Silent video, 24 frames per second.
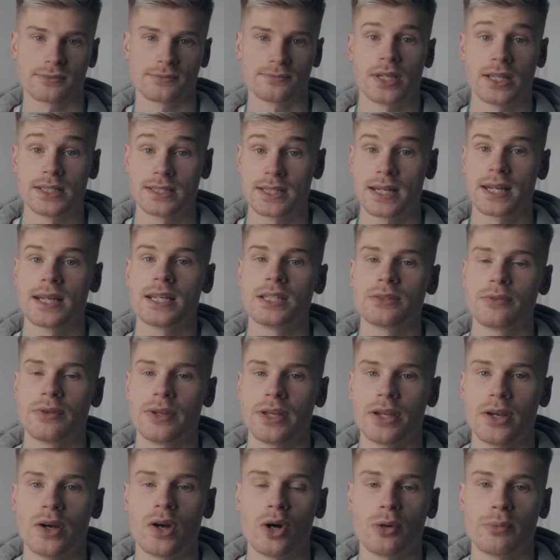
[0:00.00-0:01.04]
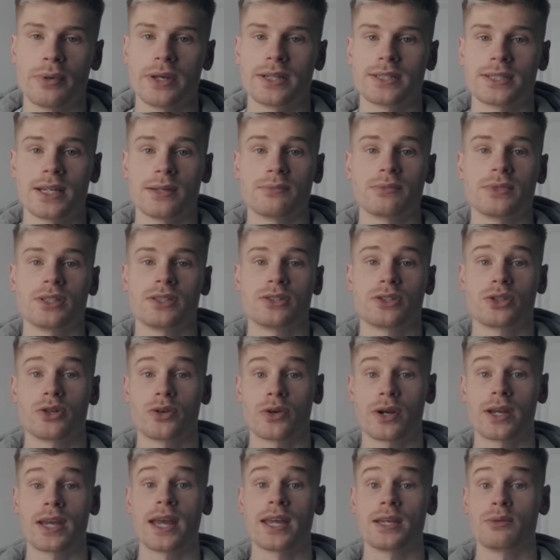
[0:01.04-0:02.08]
In today's video, I'll be attempting to
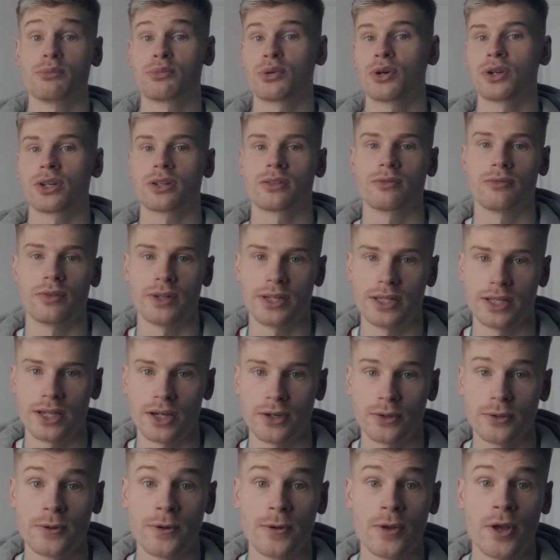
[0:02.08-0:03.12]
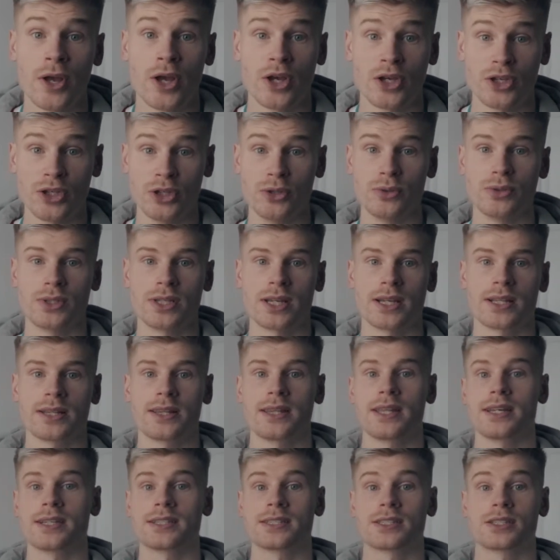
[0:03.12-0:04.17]
create a product video using
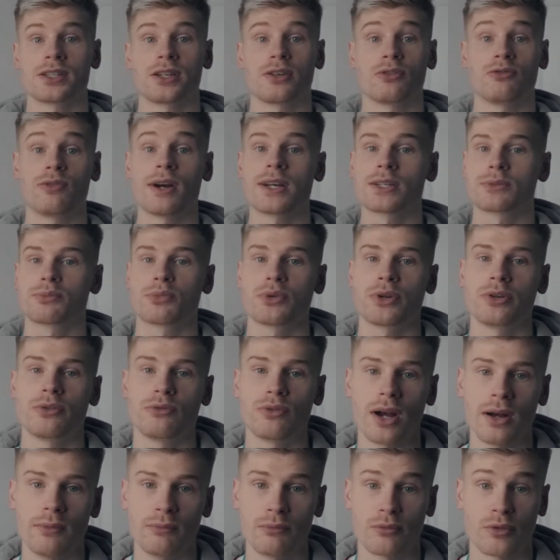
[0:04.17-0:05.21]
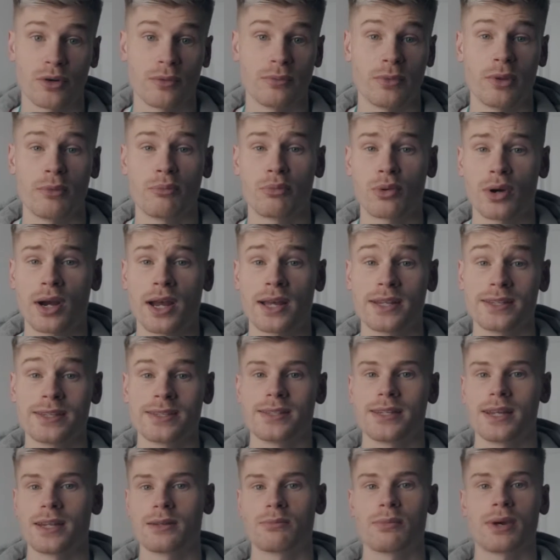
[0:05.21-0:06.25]
this raspberry rum from the brand
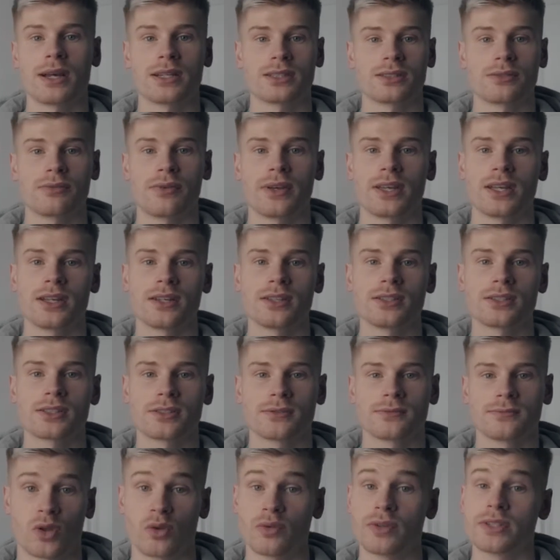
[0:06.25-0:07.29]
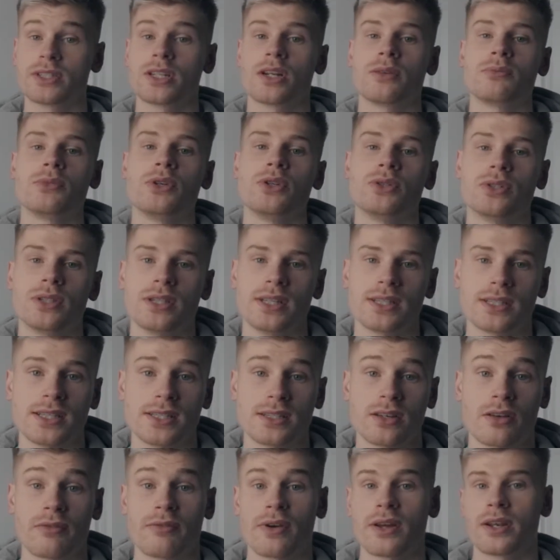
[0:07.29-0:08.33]
Dead Man's Fingers. The reason I'm using this is
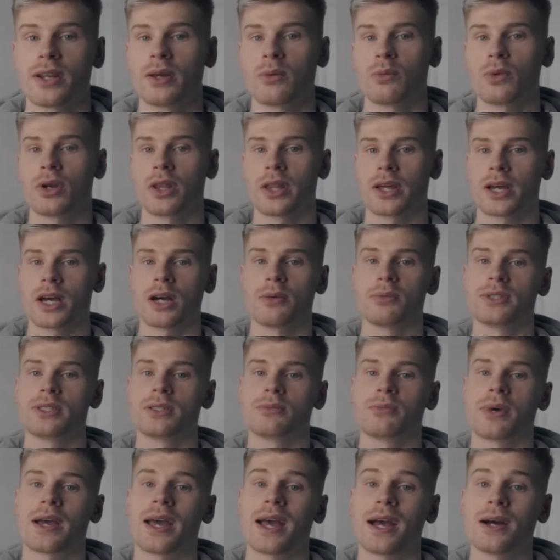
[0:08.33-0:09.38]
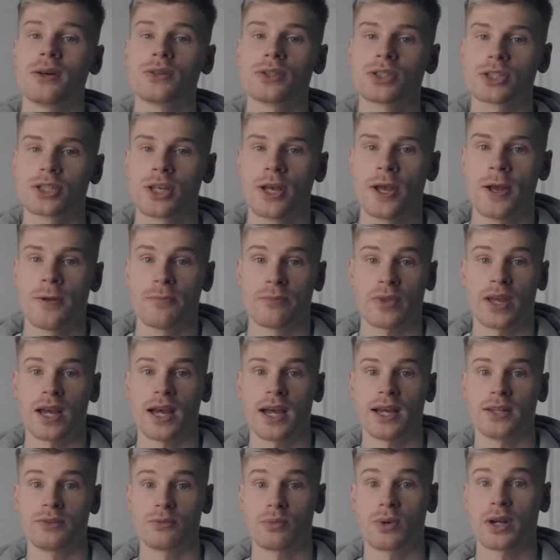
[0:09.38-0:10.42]
I found it in one of the cupboards in my house,
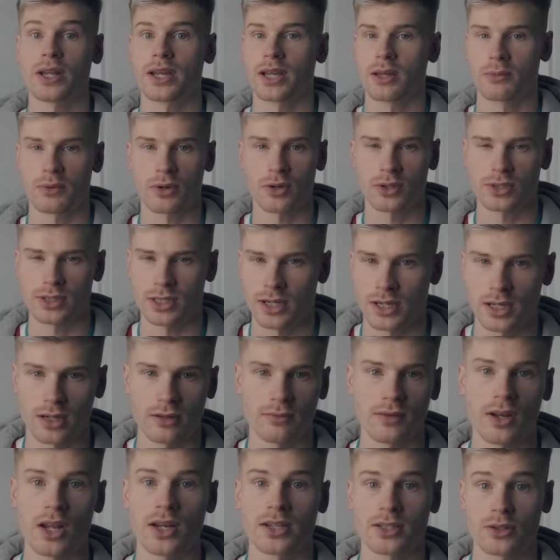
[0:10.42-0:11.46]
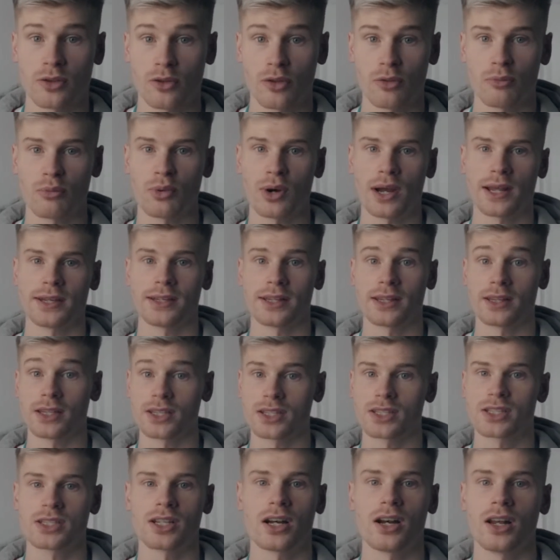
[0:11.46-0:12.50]
and when I came across it, I kind of liked the branding, the
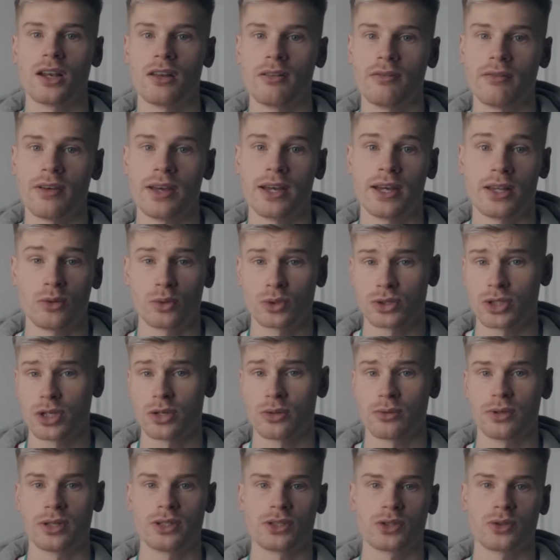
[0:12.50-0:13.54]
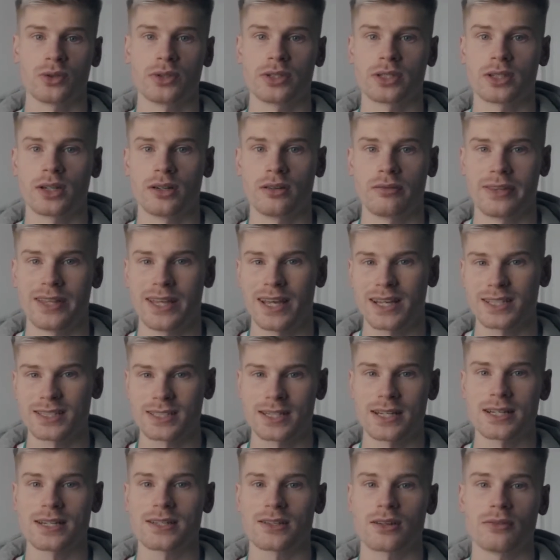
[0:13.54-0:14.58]
style of it, and also enjoyed kind of the
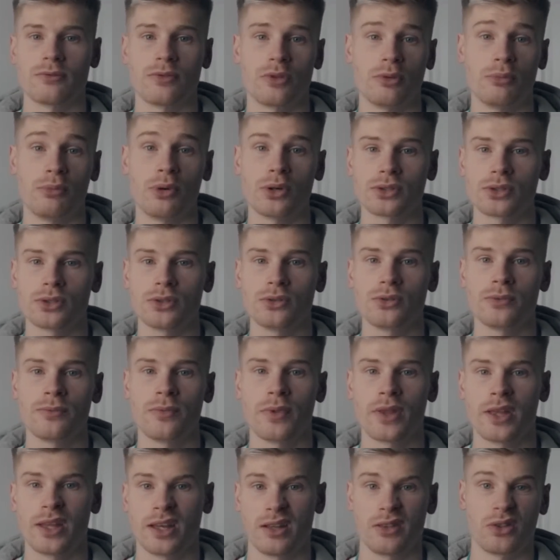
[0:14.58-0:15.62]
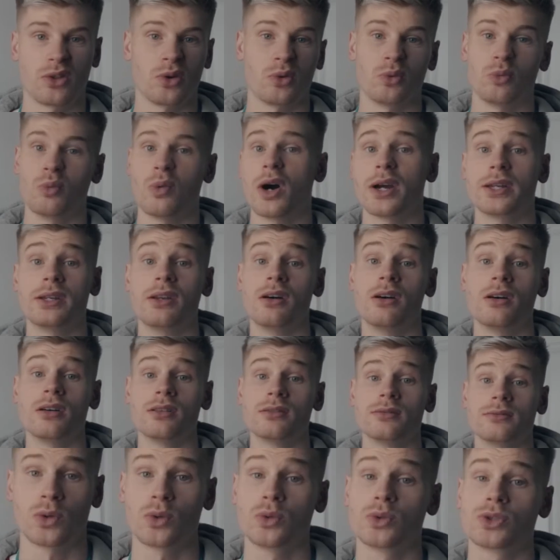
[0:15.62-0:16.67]
aesthetic of the bottle and thought, why not?
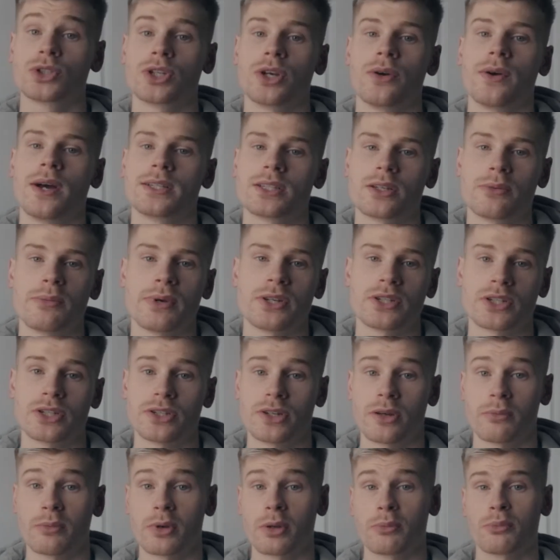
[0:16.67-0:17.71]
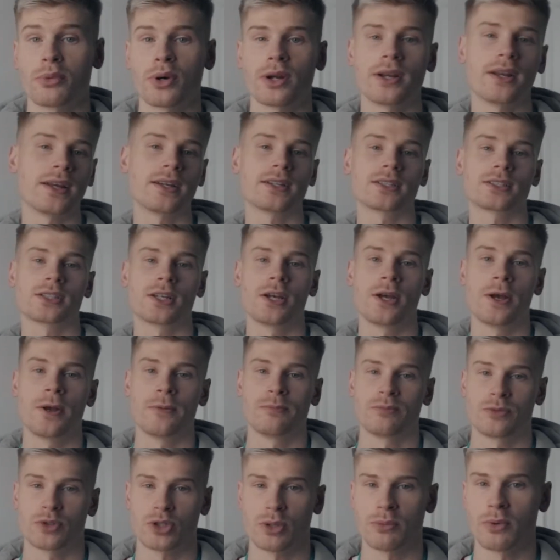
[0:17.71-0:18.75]
Also, as I mentioned, I'm an apprentice,
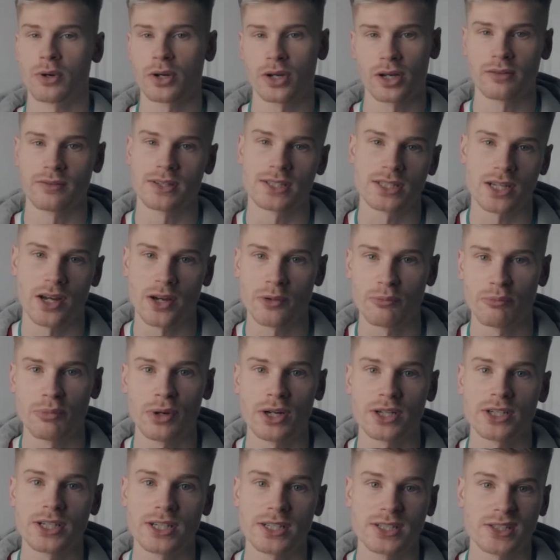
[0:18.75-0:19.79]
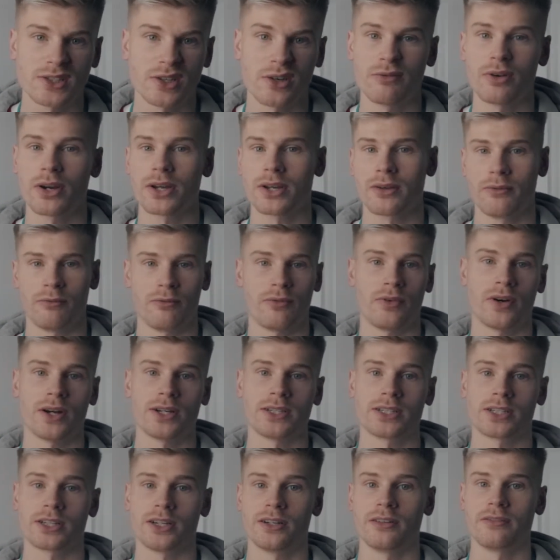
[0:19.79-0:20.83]
so I'm on kind of a tight budget. So if I can find
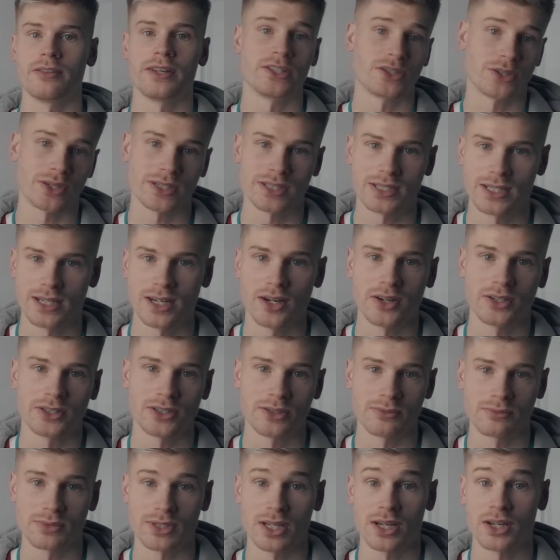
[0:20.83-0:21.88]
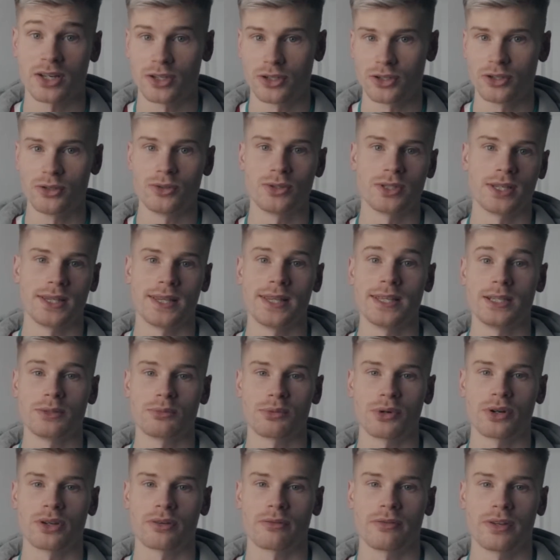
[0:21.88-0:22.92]
kind of interesting items that I can use in these
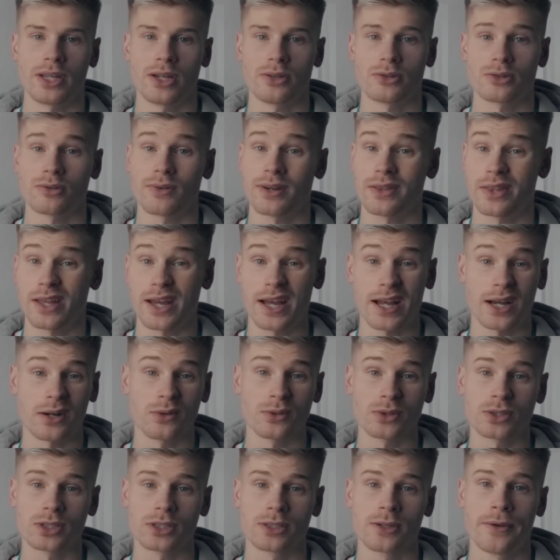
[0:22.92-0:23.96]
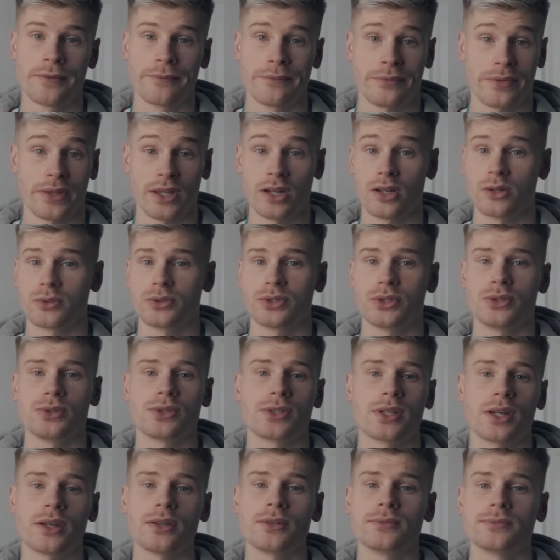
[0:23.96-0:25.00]
product videos around the house, then I'll do
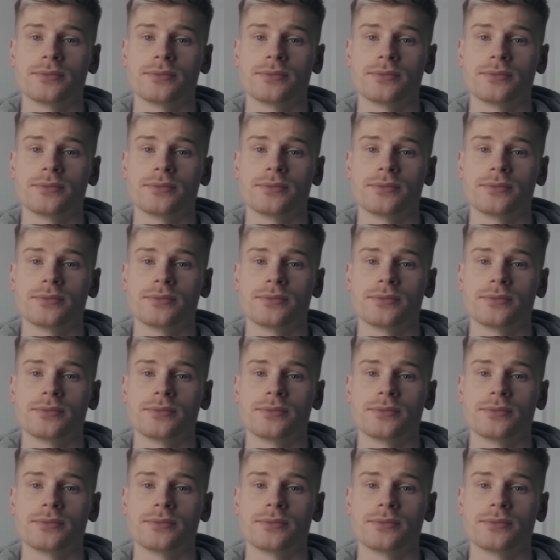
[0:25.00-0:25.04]
so.